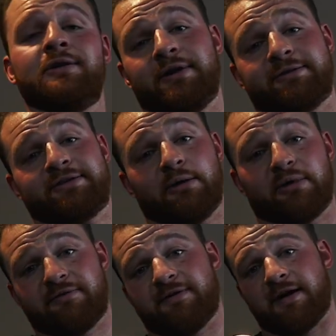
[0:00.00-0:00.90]
like I said, we
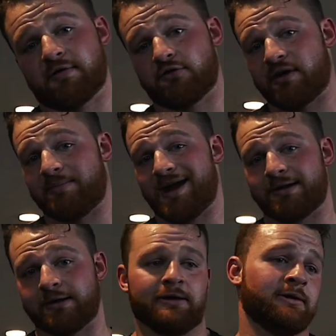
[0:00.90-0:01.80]
got a 5-hour drive
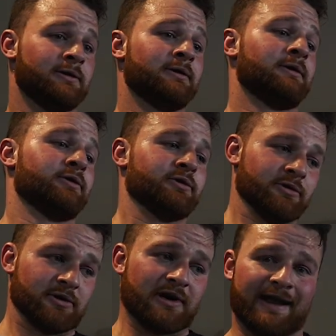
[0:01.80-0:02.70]
back and
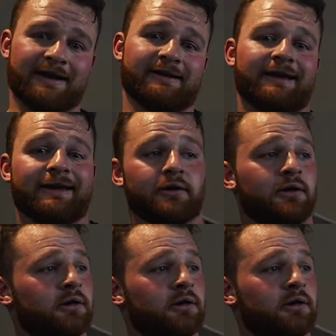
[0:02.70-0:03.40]
I need to eat.